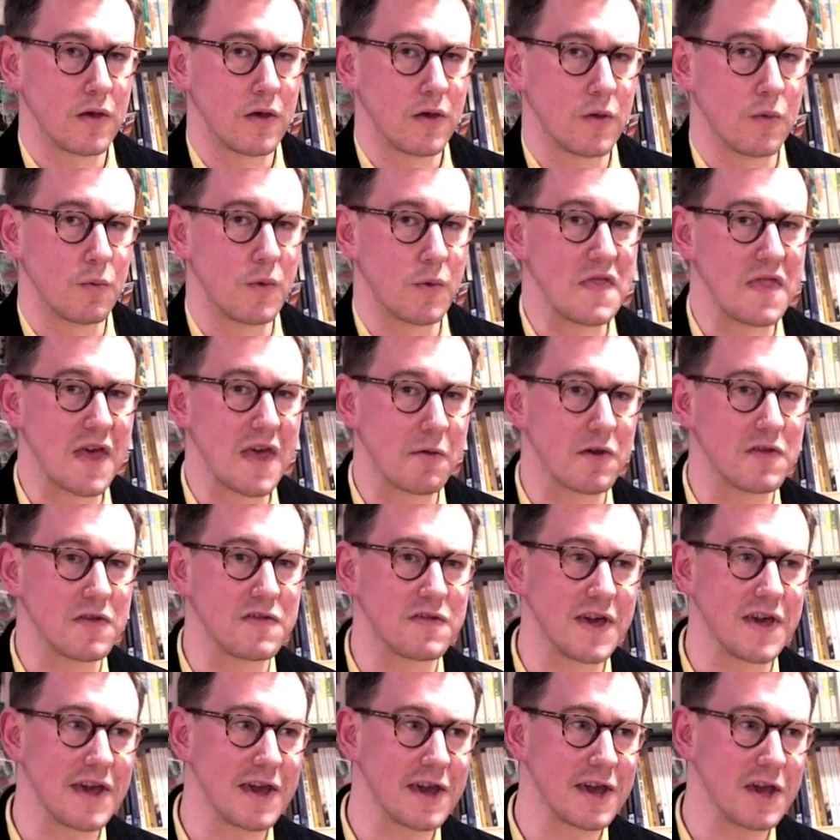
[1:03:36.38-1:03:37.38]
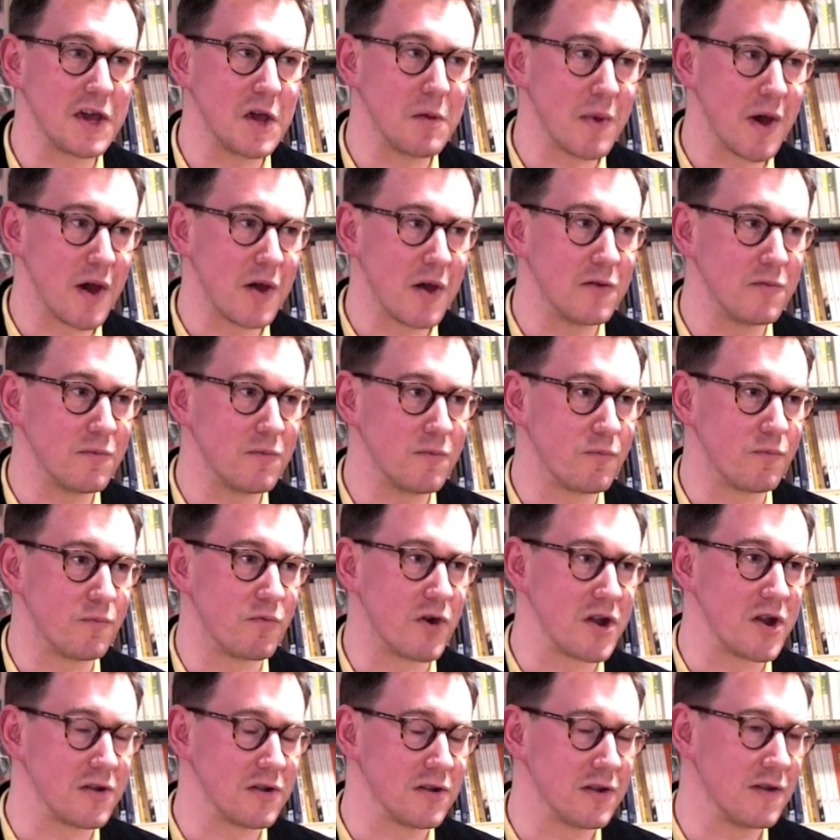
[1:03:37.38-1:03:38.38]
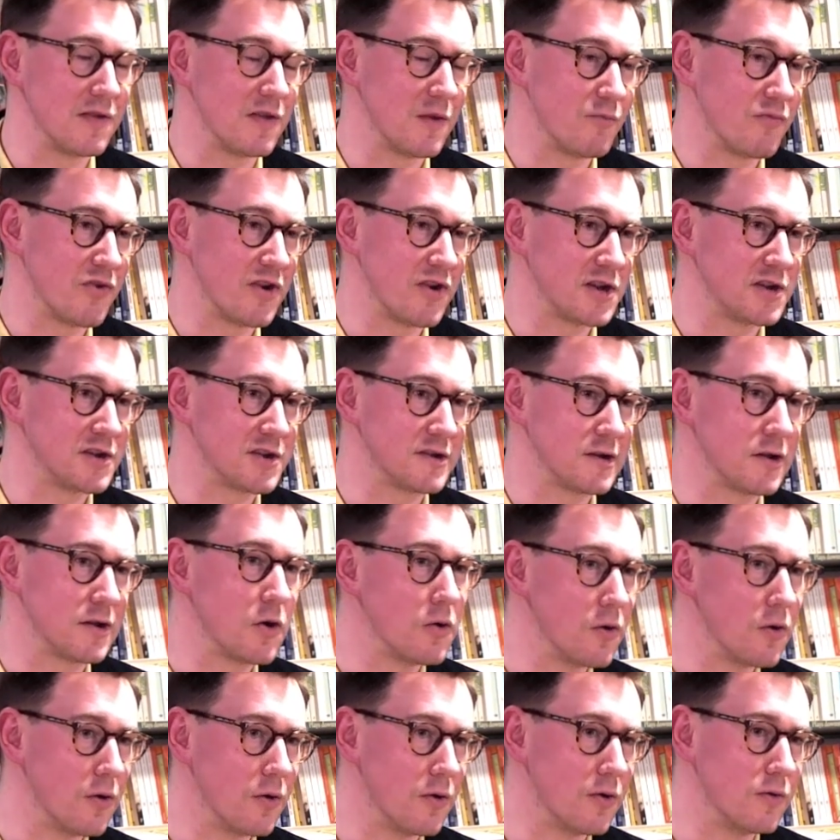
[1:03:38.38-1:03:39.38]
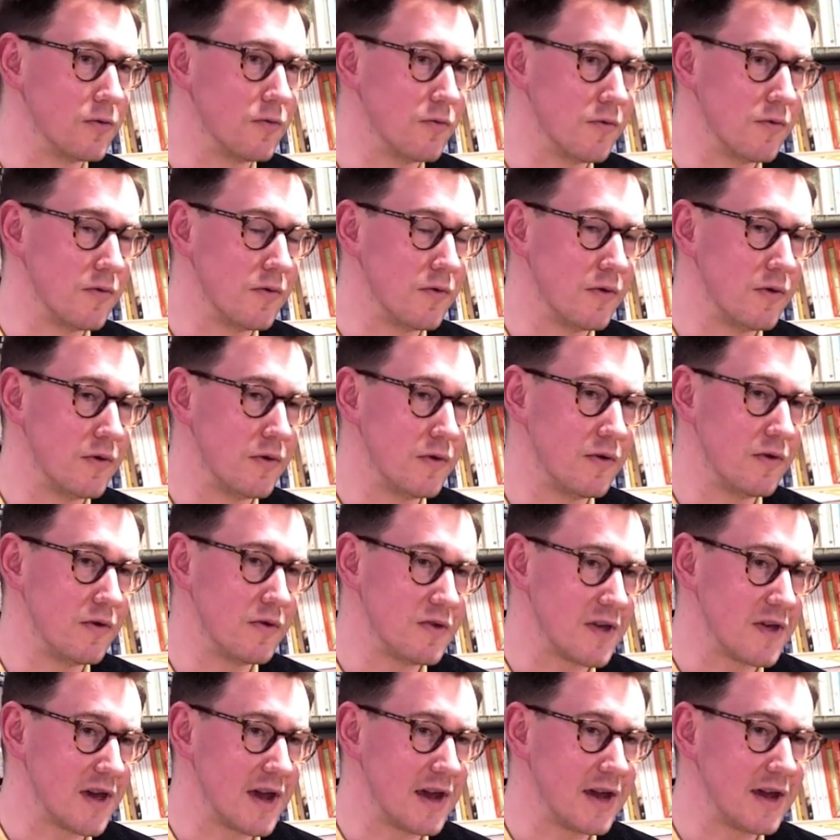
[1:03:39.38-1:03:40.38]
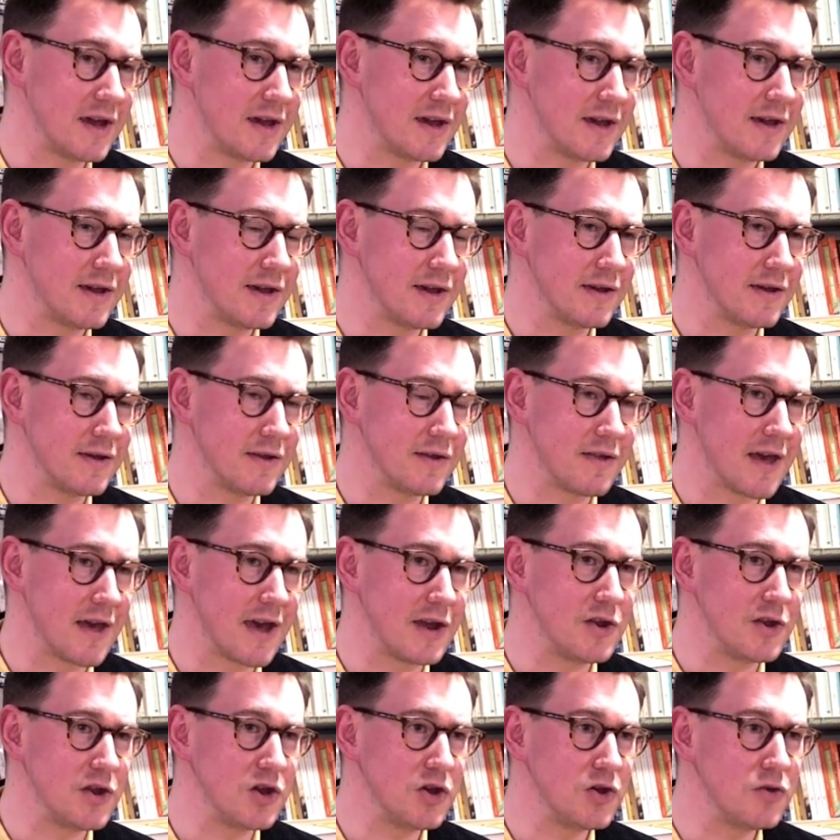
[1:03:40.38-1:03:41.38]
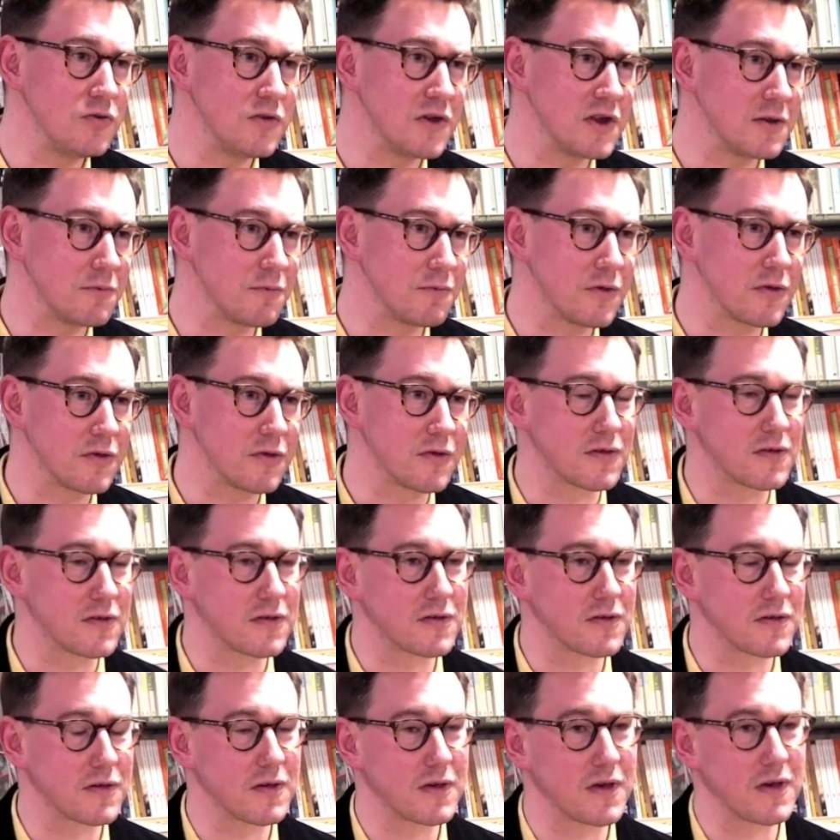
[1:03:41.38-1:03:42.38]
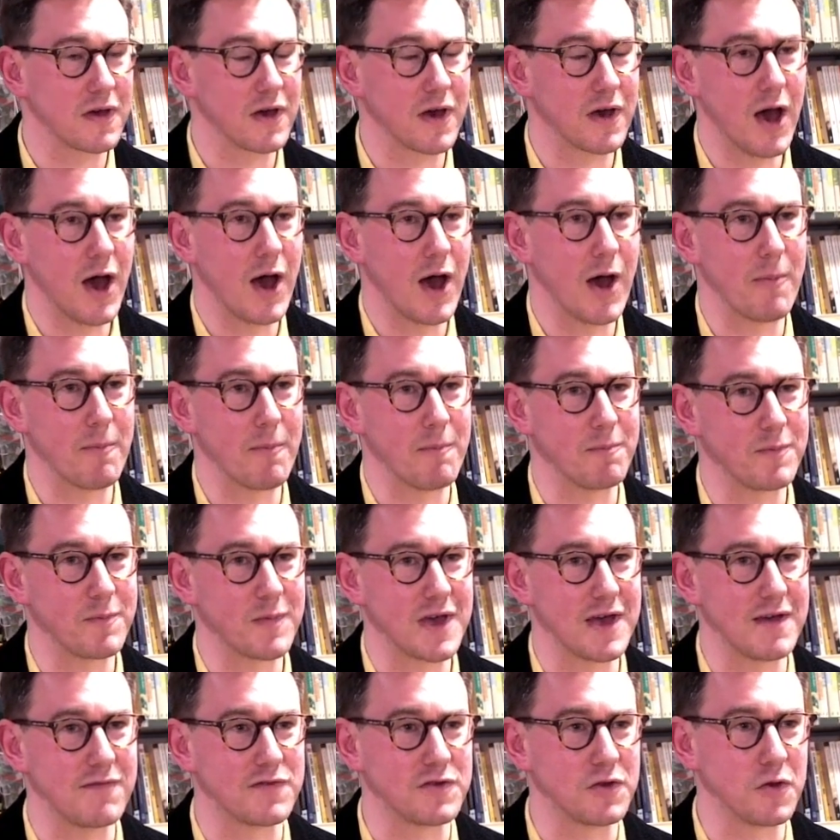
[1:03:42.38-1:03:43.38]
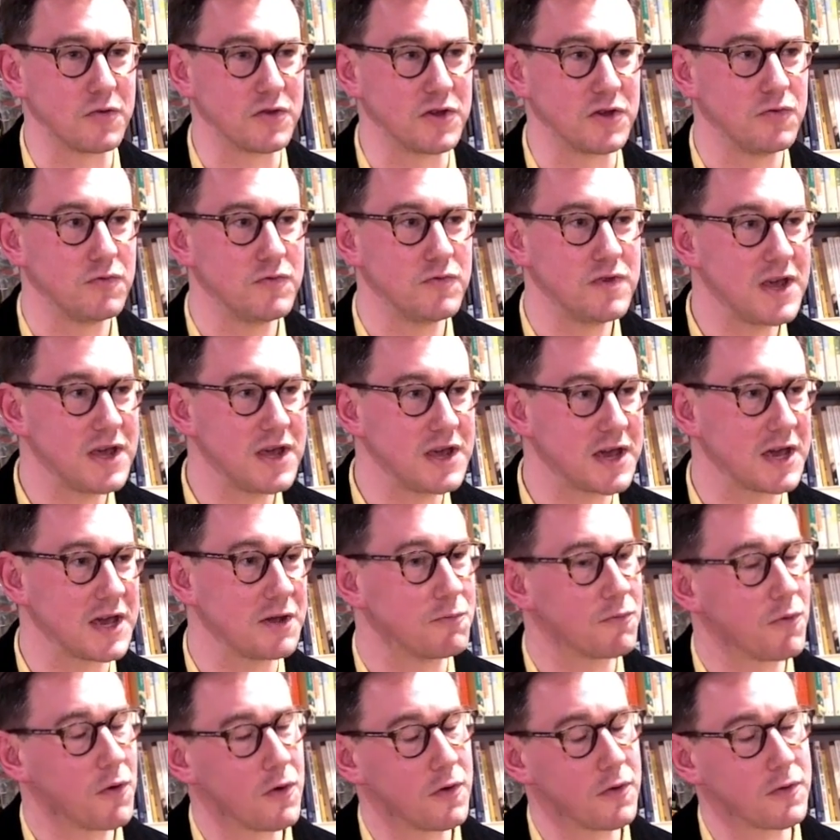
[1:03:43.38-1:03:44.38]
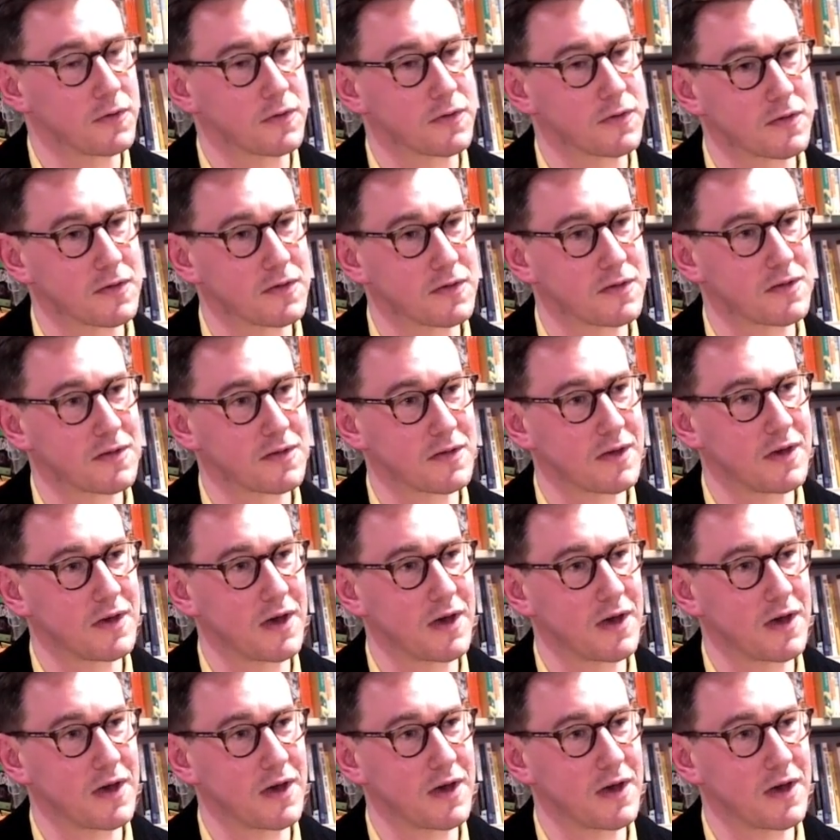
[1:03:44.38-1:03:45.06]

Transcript: when they were thinking about Britain and the British law, they knew that it was, if not unique, it was